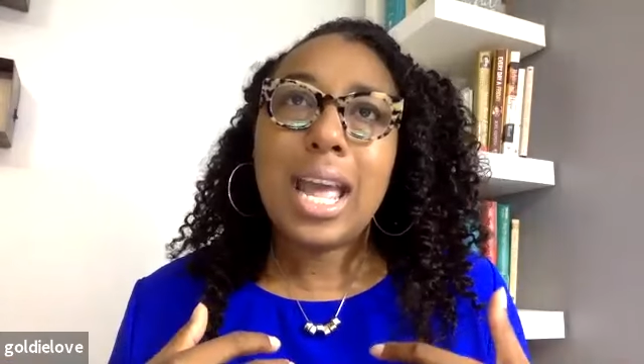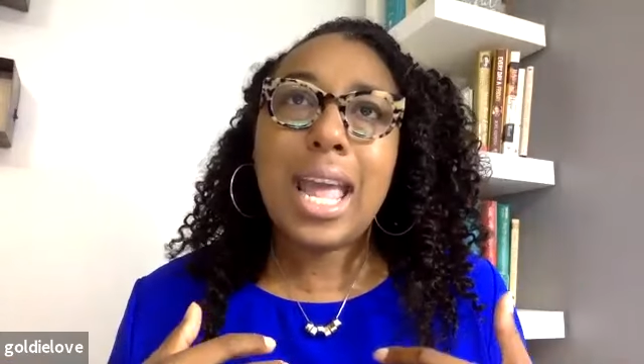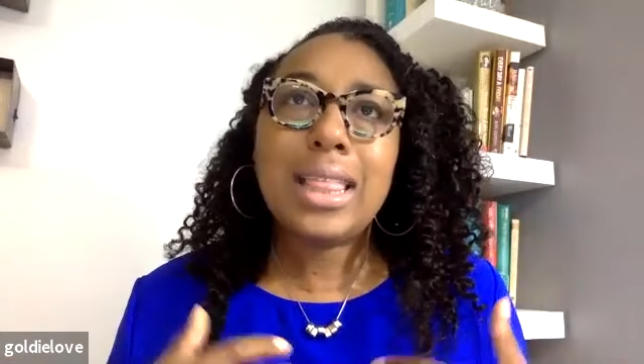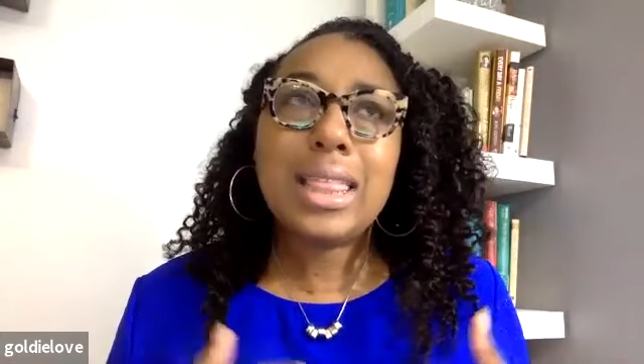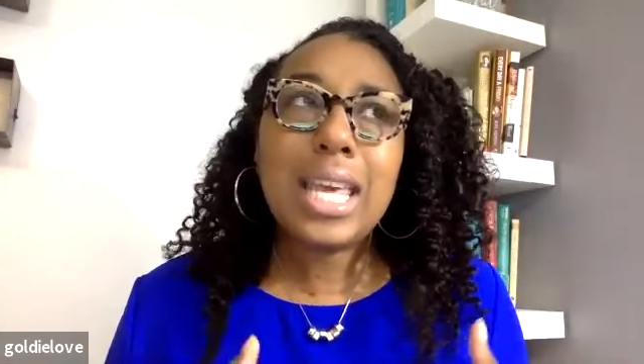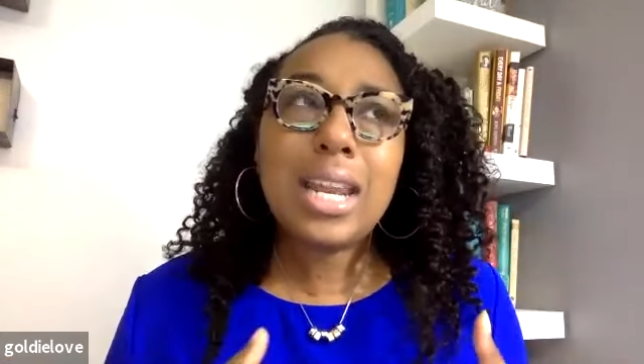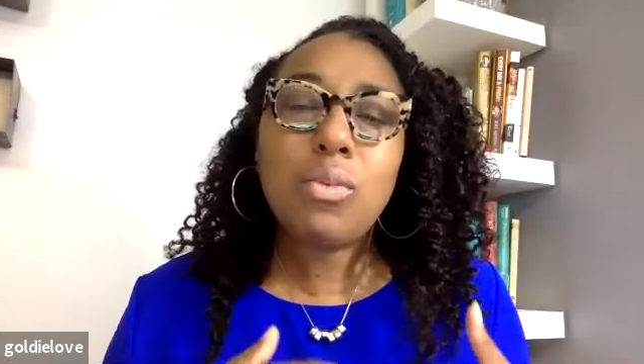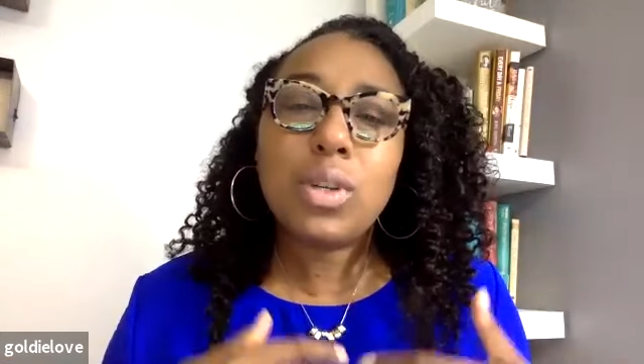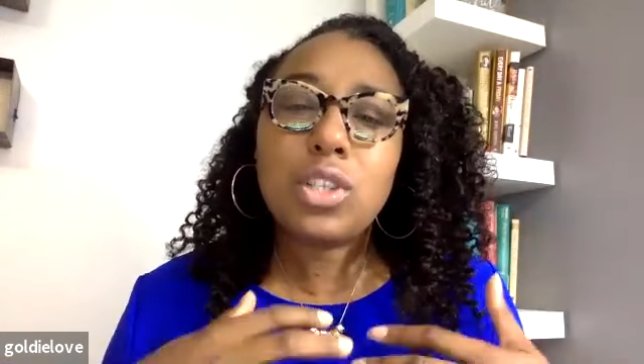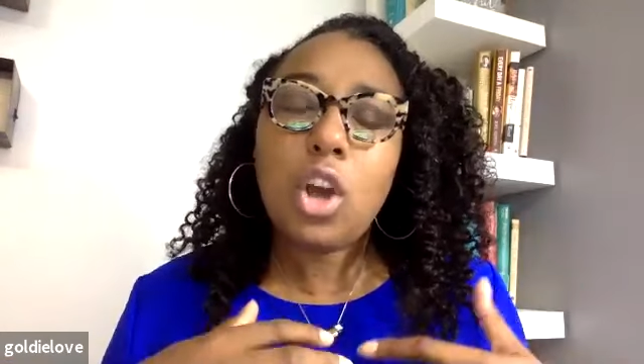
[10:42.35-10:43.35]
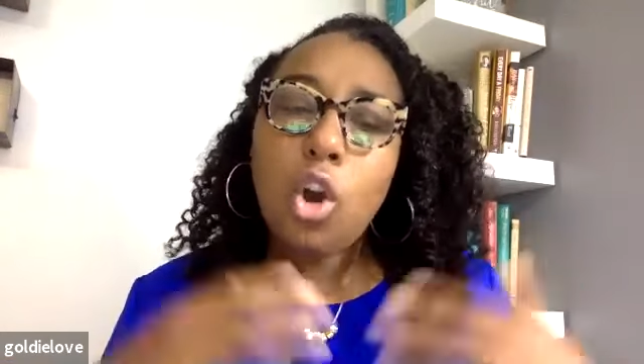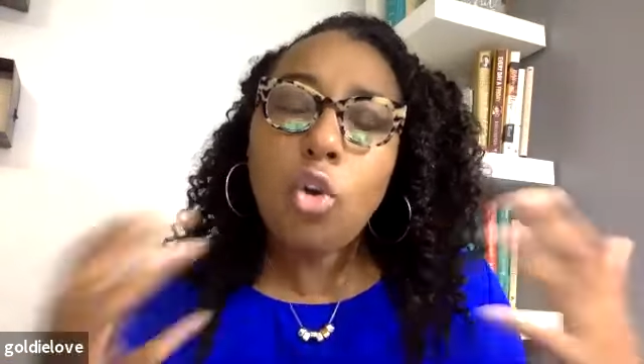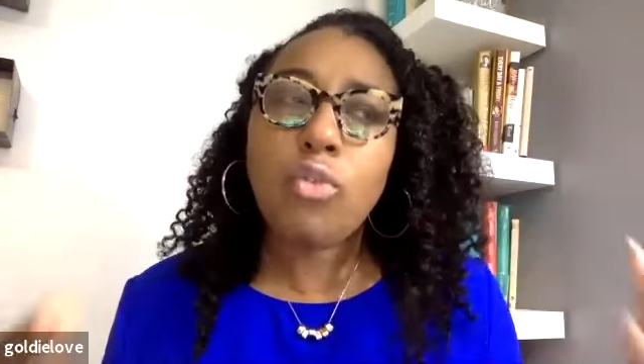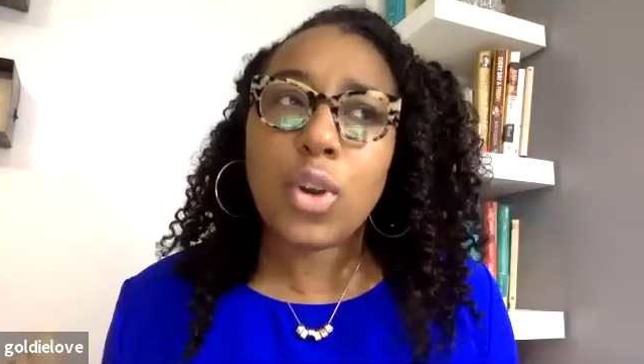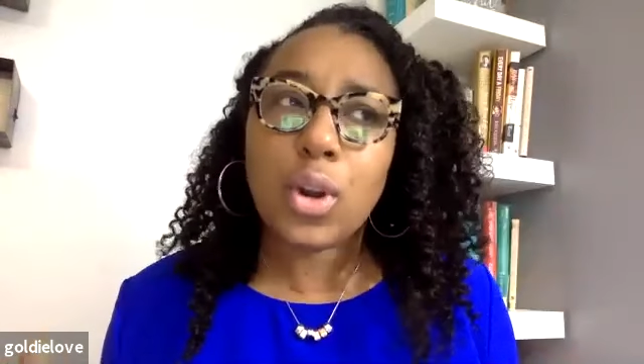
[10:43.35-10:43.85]
And then it was
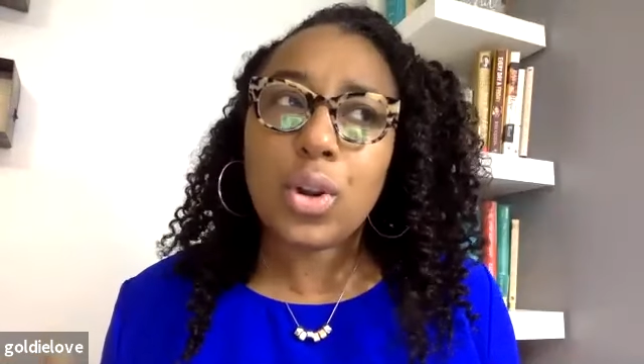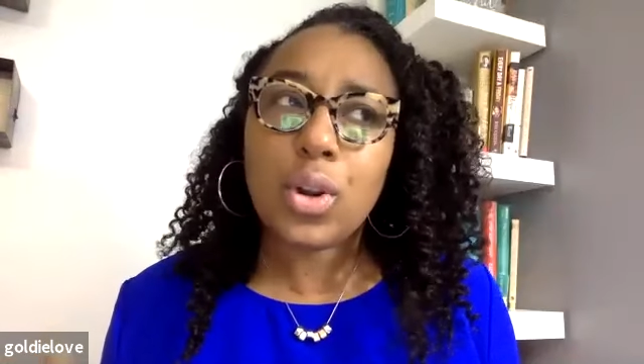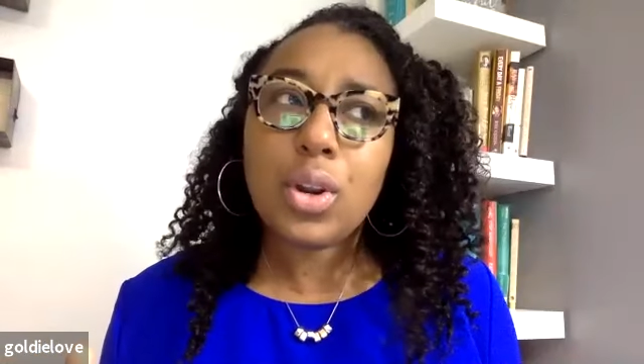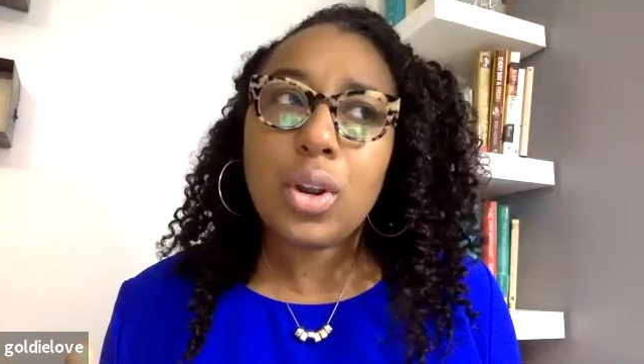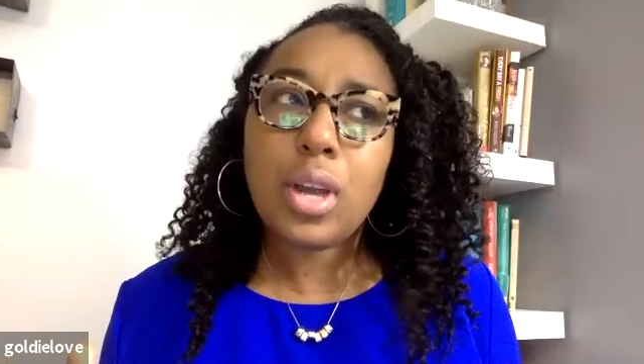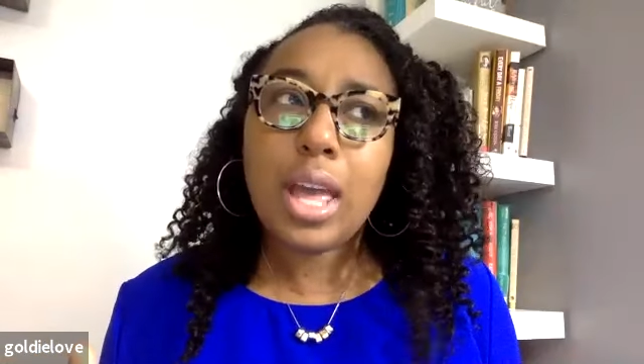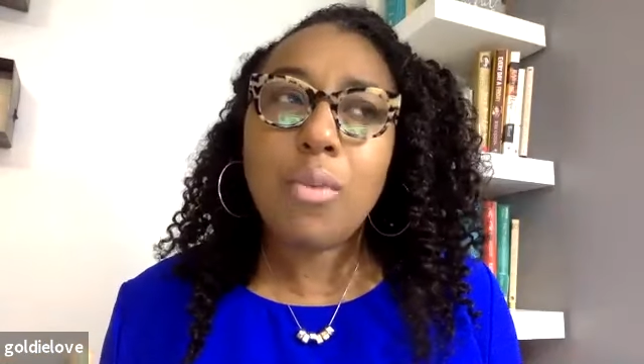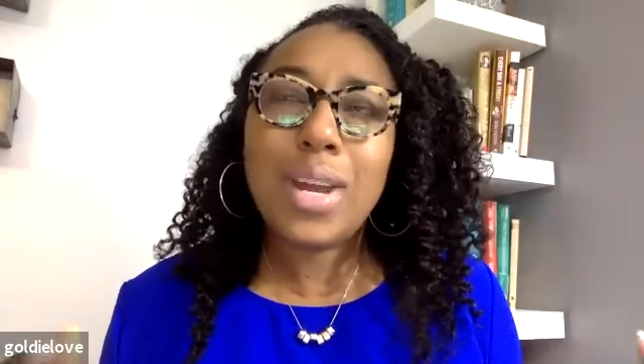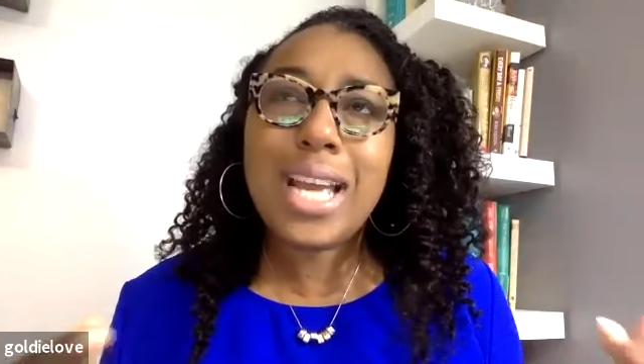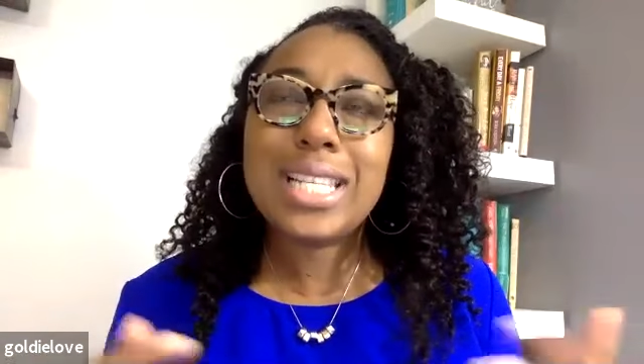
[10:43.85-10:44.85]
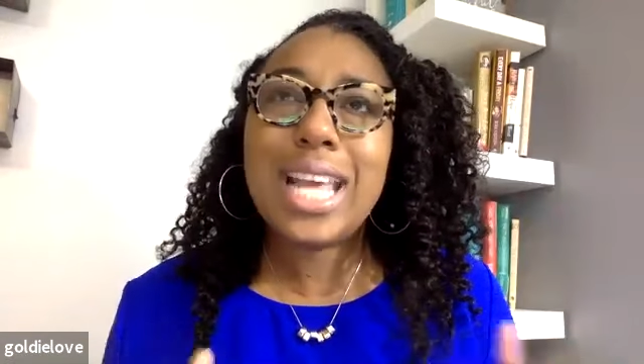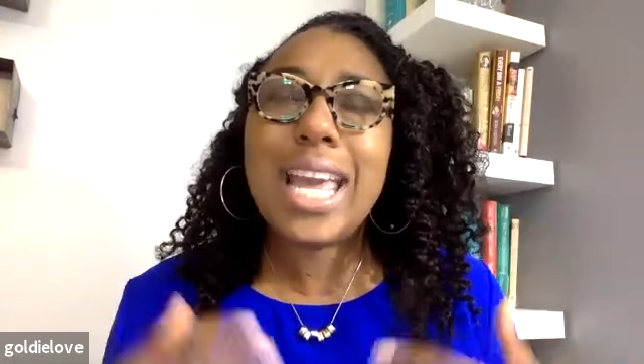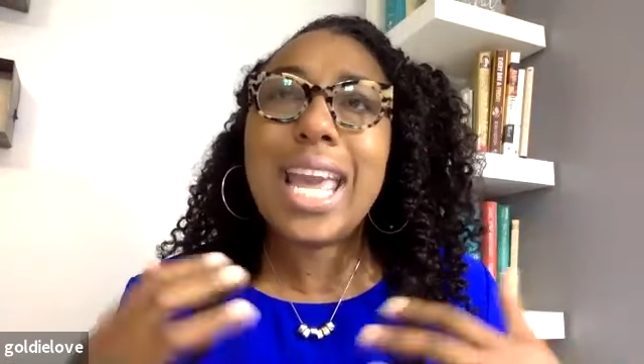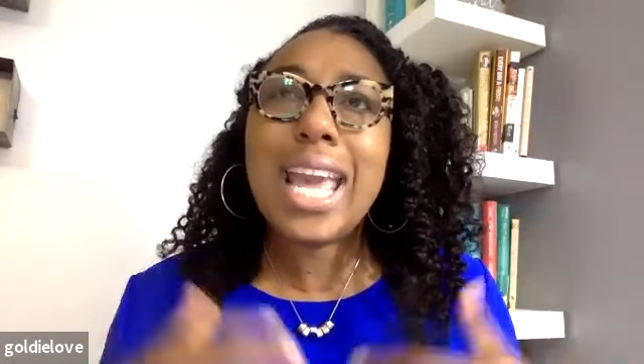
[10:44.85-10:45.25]
over. And when I say